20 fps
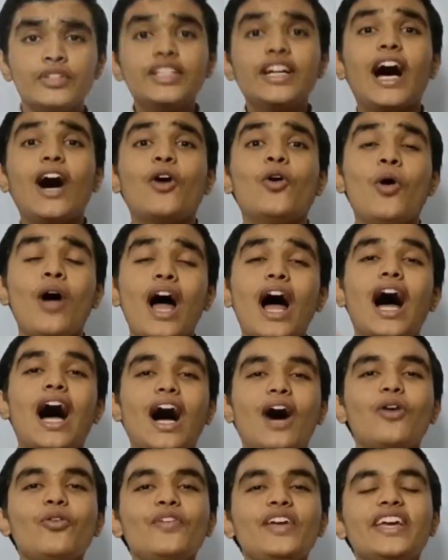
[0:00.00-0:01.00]
Now,
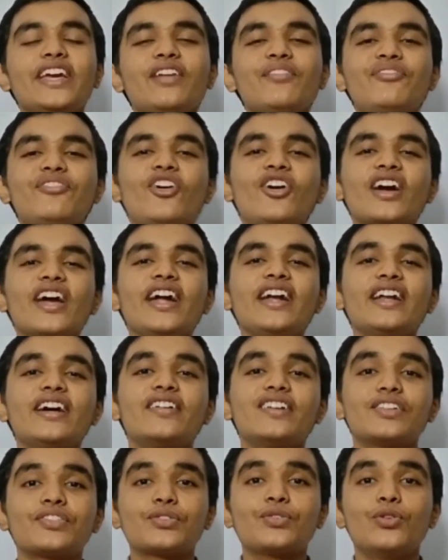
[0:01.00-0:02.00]
how we can forget
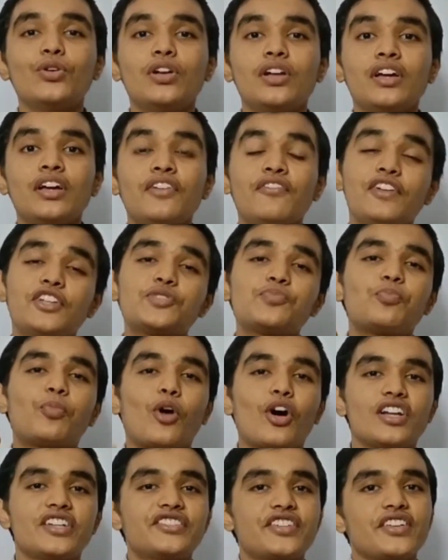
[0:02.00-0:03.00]
our school, which
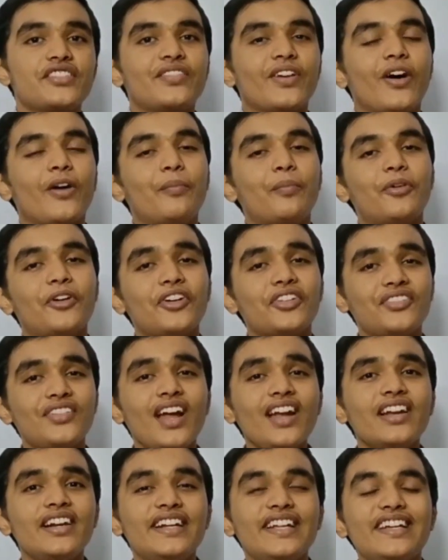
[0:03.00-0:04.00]
polishes our
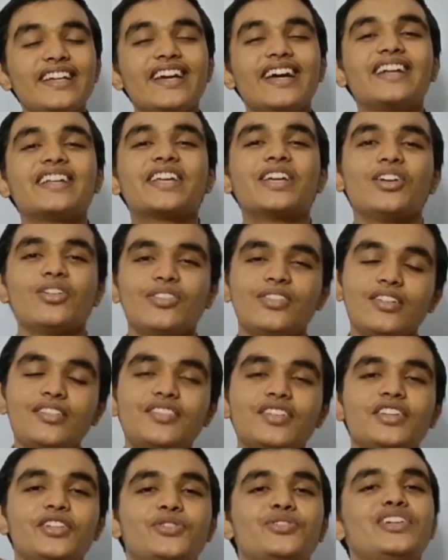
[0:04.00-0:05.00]
personality and gives
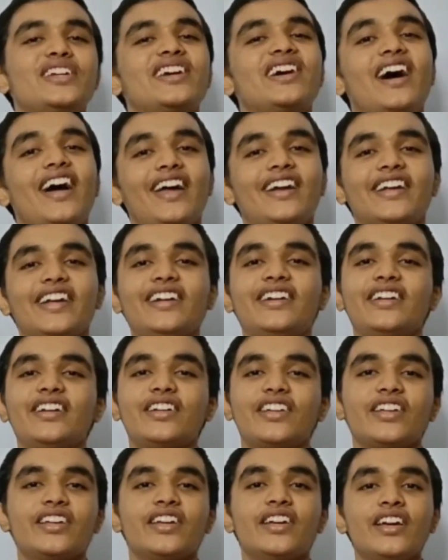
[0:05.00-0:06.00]
us a unique
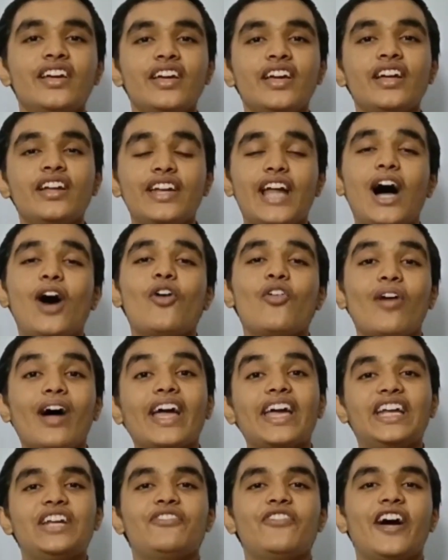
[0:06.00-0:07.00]
identity? Now,
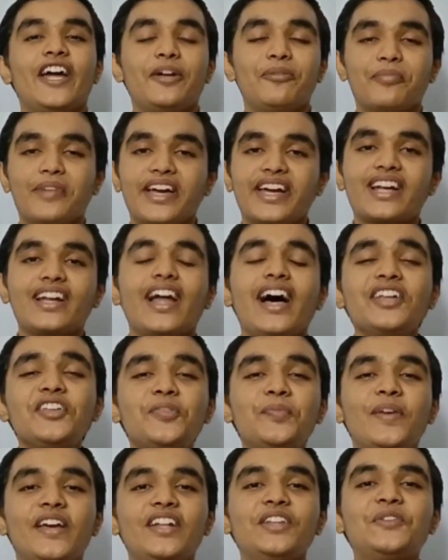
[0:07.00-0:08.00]
I invite my
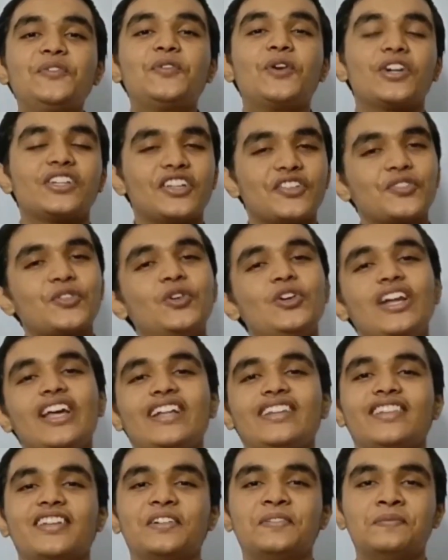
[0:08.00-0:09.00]
classmates for the school
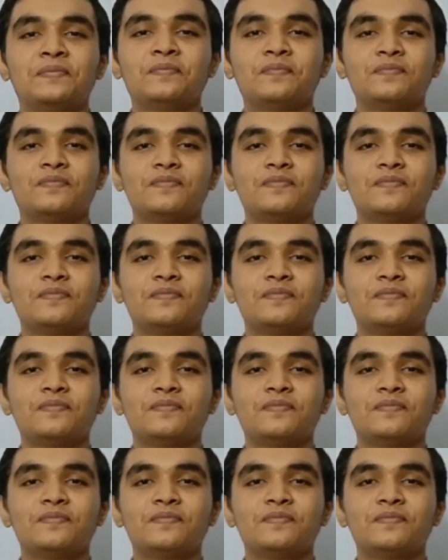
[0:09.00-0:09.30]
anthem.